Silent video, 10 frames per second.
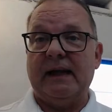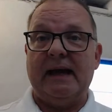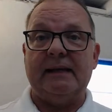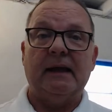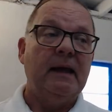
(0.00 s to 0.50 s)

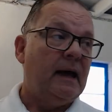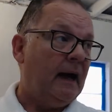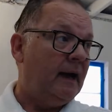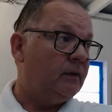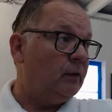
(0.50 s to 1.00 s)
that. I
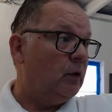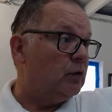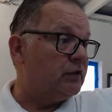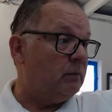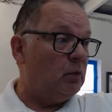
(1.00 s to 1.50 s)
had to go
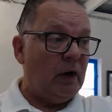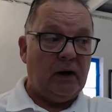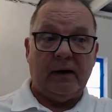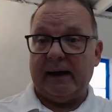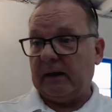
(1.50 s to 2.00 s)

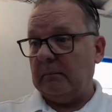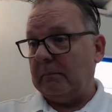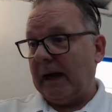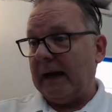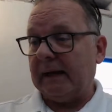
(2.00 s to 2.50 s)
somewhere. I come
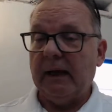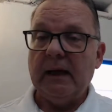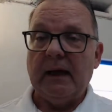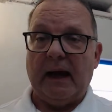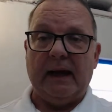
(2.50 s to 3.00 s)
back.
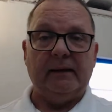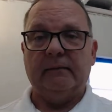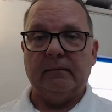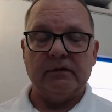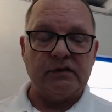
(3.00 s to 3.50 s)

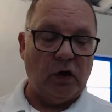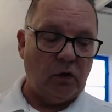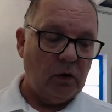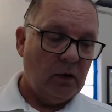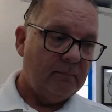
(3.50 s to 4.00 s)

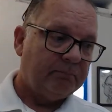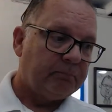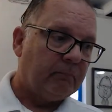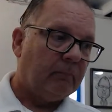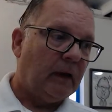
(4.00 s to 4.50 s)
So
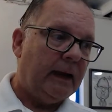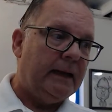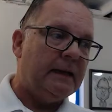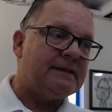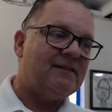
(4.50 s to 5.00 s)
it
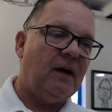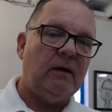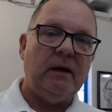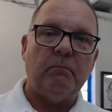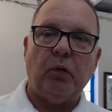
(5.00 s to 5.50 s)
is
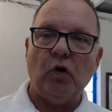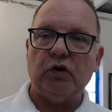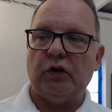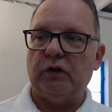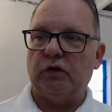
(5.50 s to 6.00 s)
very
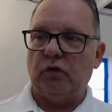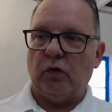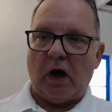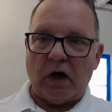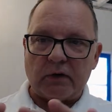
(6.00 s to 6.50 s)
important
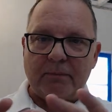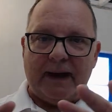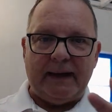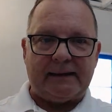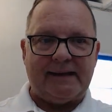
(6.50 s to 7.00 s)
to
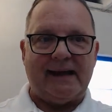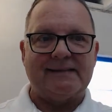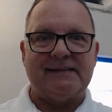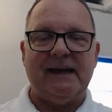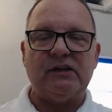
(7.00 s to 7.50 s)
automate
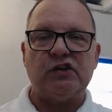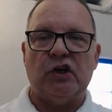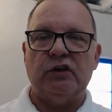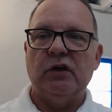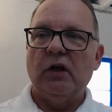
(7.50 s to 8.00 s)
that
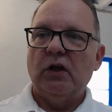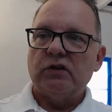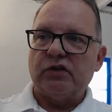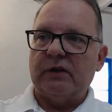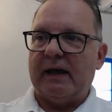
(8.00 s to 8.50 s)
section
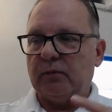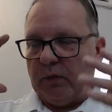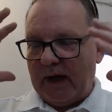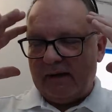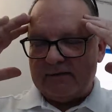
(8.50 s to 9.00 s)
so that
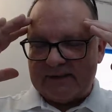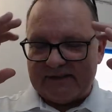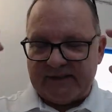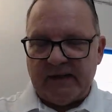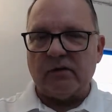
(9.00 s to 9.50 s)
we have
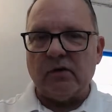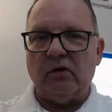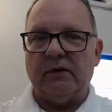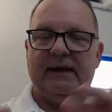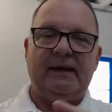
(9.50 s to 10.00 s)

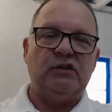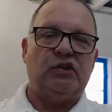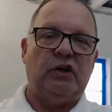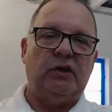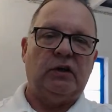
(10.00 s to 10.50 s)
zero
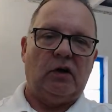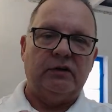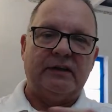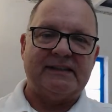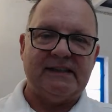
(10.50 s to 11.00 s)
attention
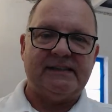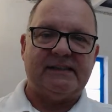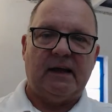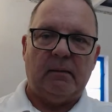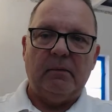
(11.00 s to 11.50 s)
on the
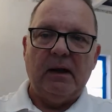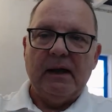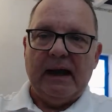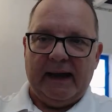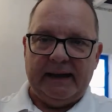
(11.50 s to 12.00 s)
system,
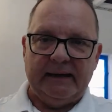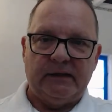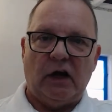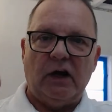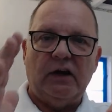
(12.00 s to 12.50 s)
and
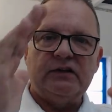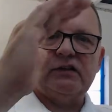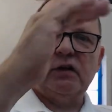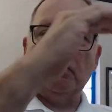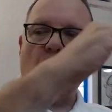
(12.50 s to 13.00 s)
it
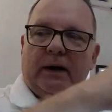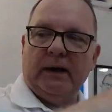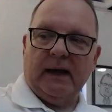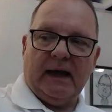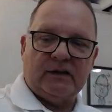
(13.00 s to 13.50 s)
does what
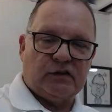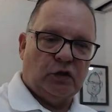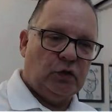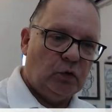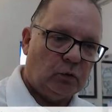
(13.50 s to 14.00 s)
it has
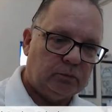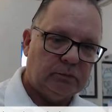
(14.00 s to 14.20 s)
to do.